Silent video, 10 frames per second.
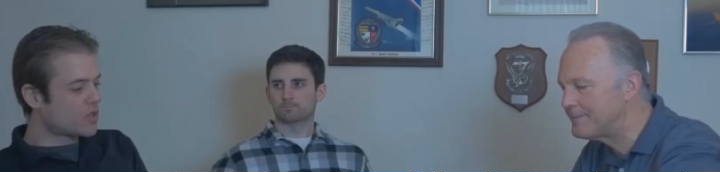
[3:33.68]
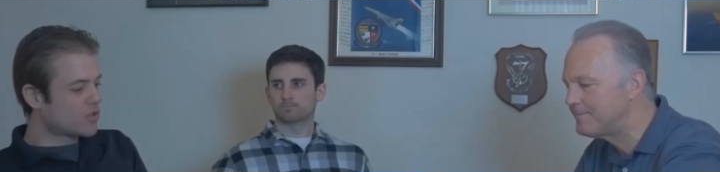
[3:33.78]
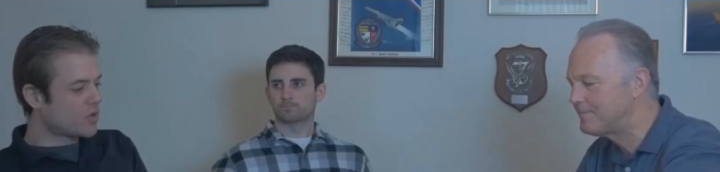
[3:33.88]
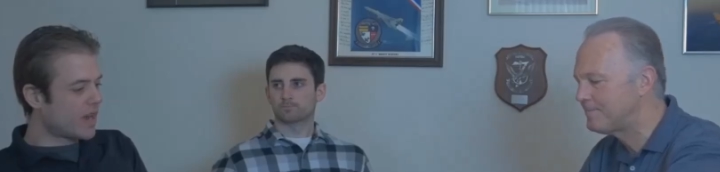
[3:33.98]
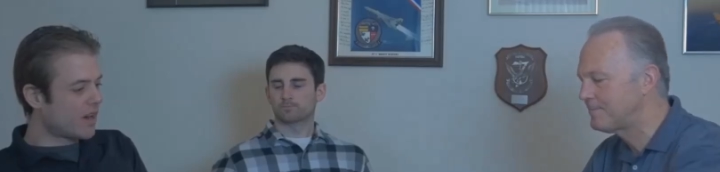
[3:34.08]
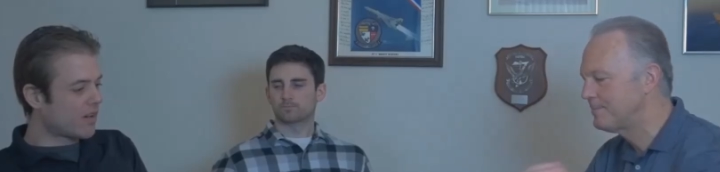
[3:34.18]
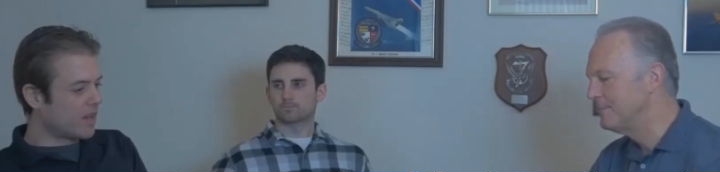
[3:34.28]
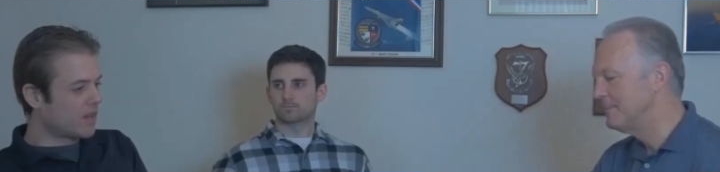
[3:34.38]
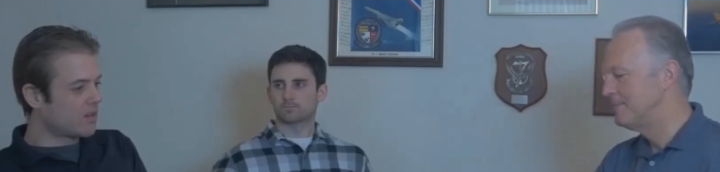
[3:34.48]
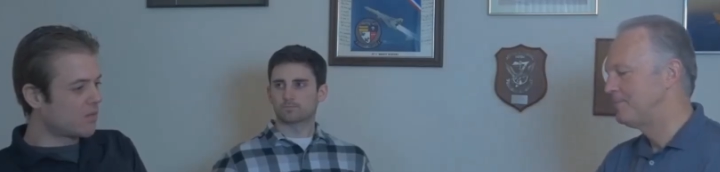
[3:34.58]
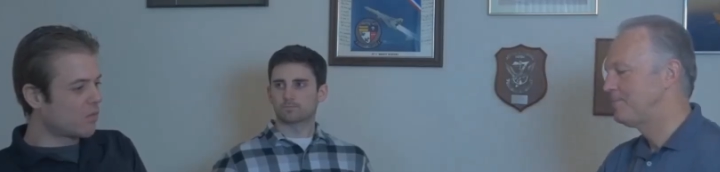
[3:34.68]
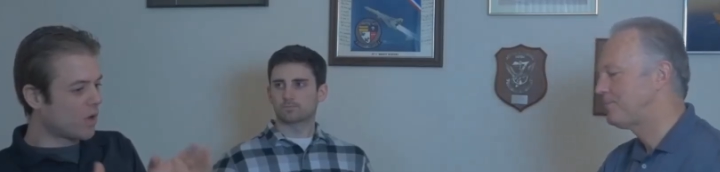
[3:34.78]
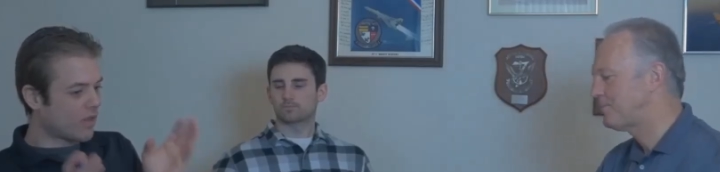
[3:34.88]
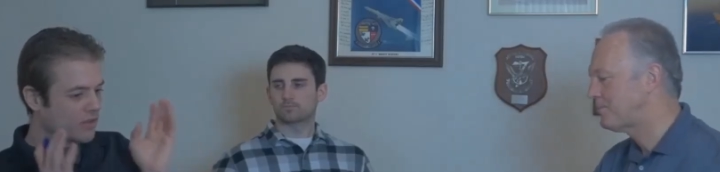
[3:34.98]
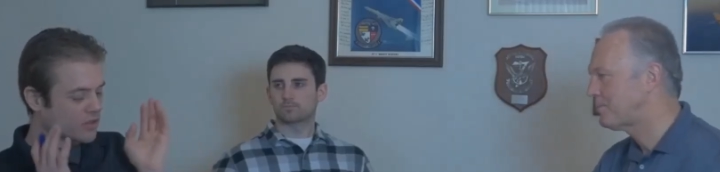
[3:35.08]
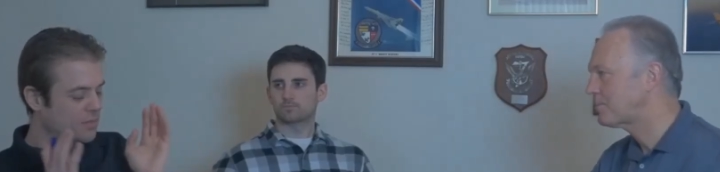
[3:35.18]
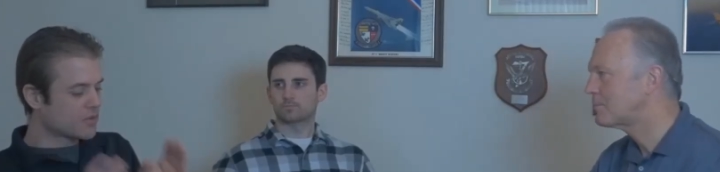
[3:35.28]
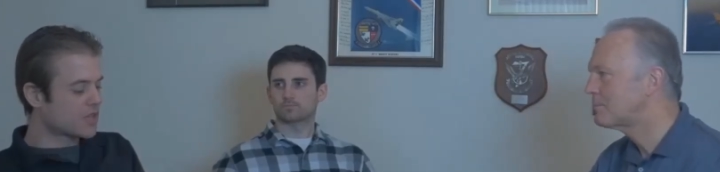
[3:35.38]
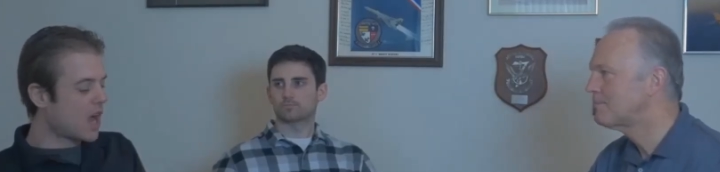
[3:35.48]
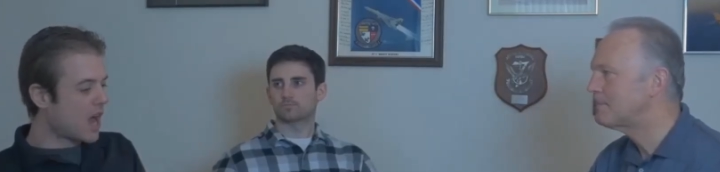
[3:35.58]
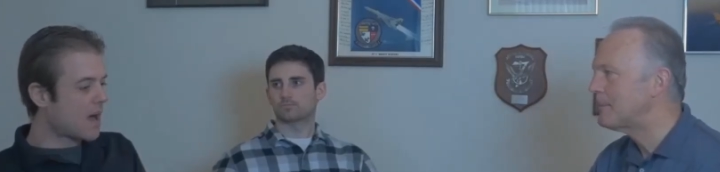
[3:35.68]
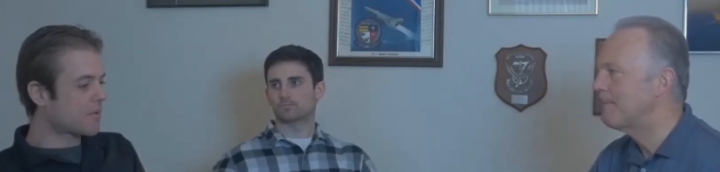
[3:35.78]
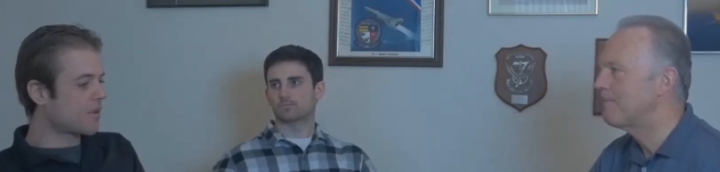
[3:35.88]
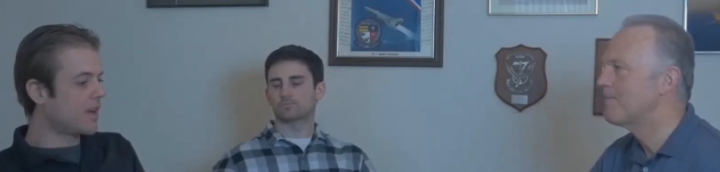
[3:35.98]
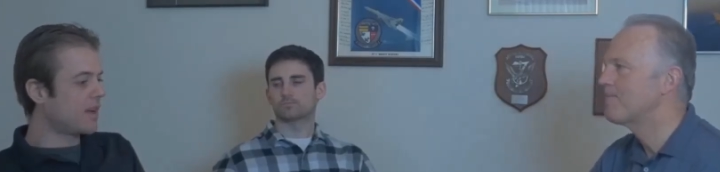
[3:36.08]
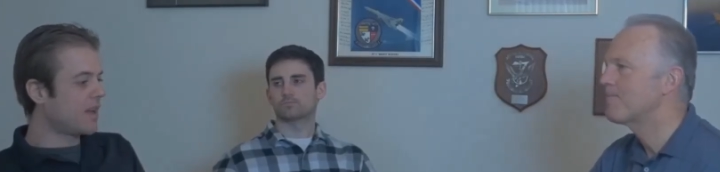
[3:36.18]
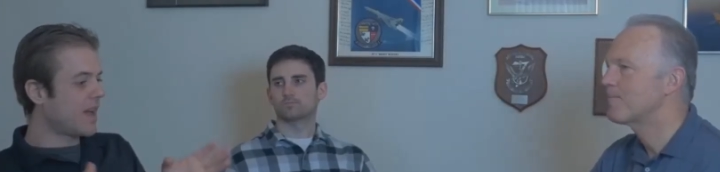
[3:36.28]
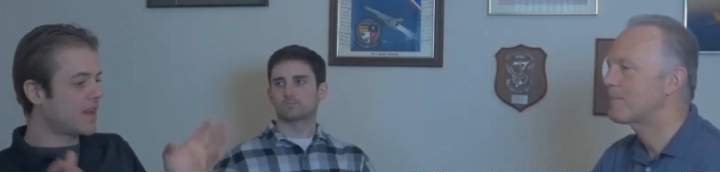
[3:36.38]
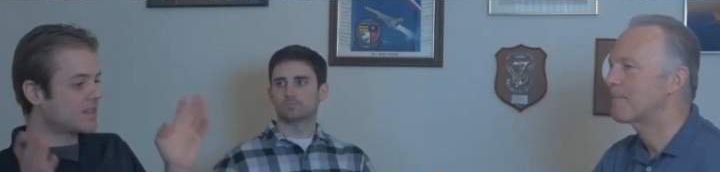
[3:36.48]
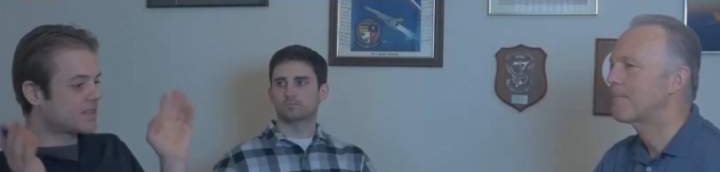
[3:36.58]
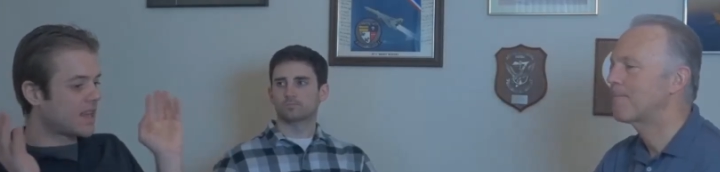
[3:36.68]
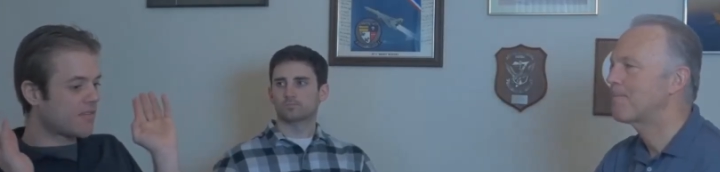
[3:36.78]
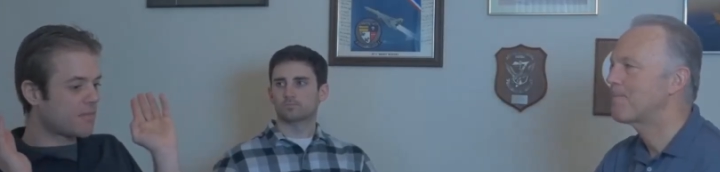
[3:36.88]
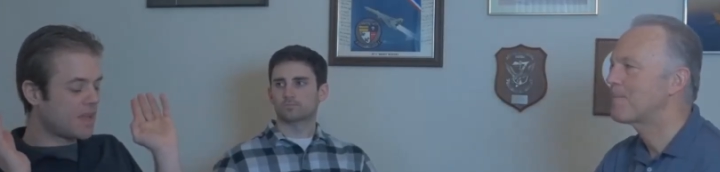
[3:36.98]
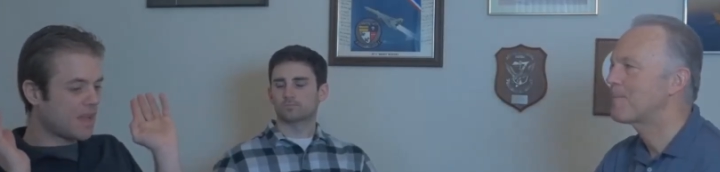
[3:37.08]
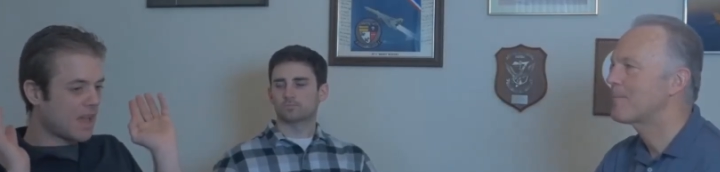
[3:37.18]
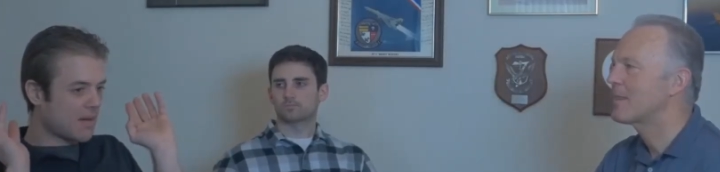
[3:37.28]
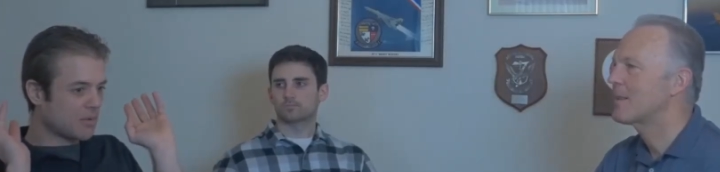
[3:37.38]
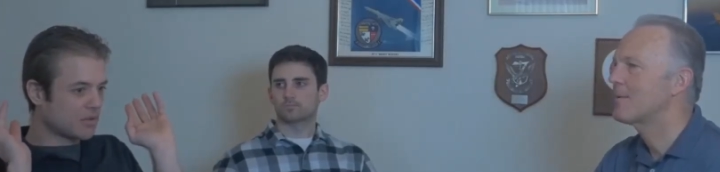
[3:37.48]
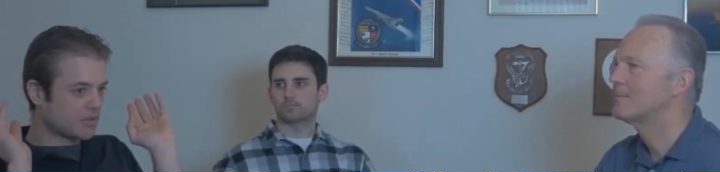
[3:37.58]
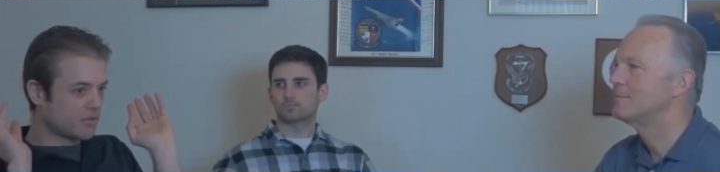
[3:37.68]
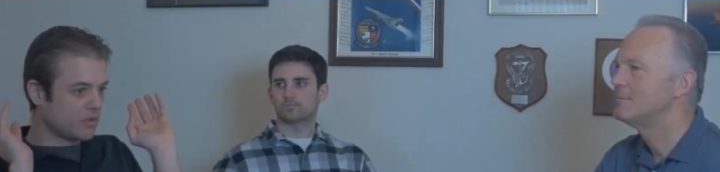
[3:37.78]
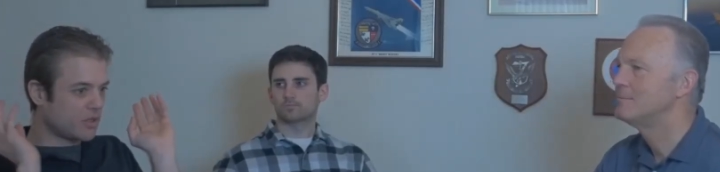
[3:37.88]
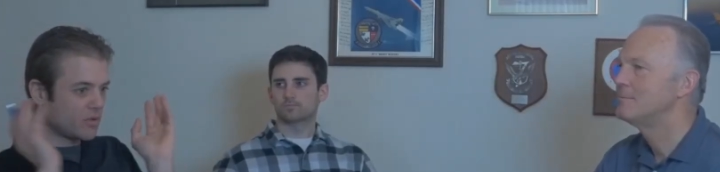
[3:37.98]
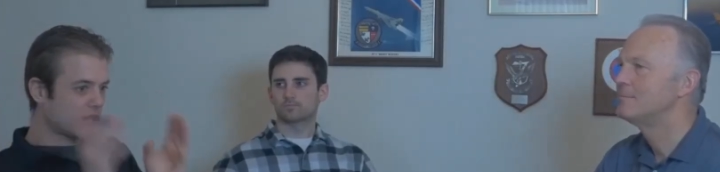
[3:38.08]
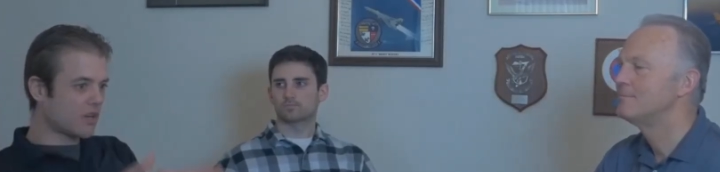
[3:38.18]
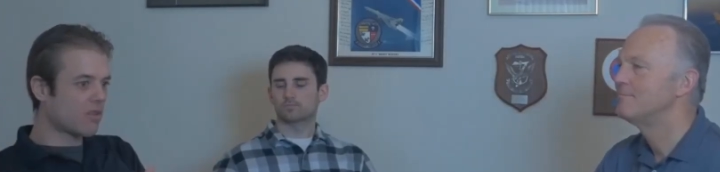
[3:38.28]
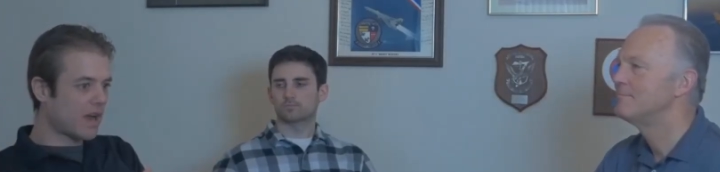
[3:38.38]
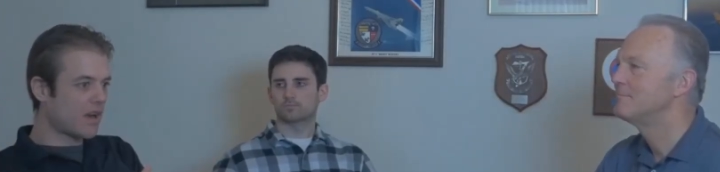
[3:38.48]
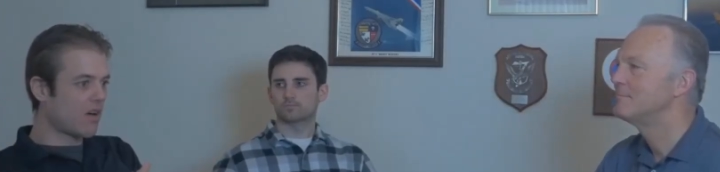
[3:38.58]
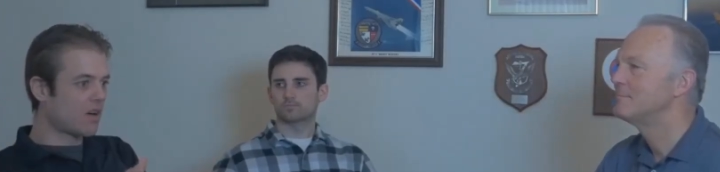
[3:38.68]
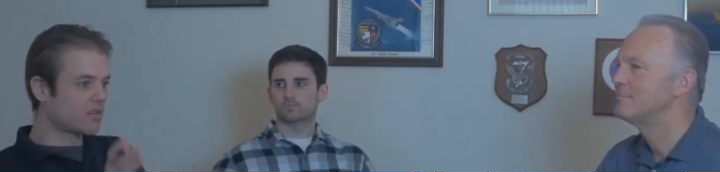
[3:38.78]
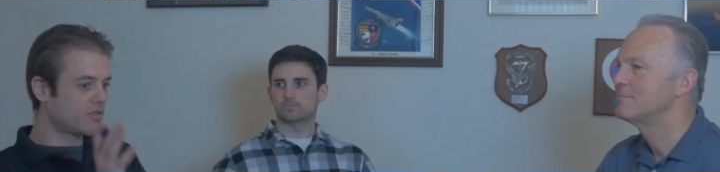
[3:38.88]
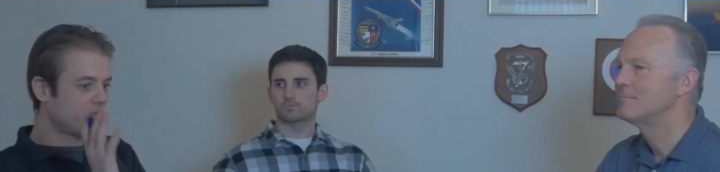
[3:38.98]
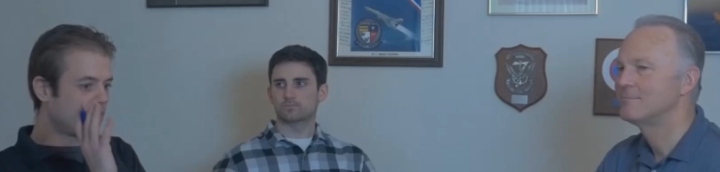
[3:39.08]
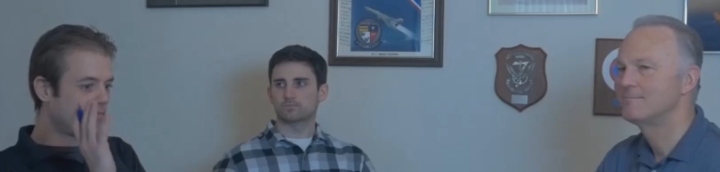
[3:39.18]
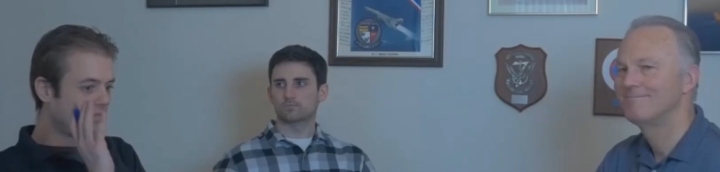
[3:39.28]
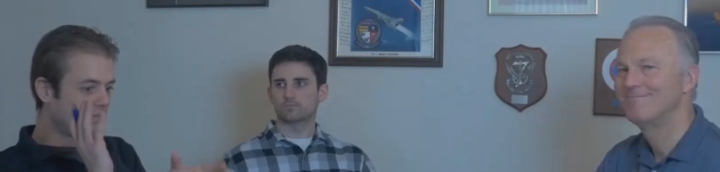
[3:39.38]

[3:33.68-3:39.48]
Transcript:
Speaker 1: into an area where they're supposed to operate, and instead of being able to use their radar to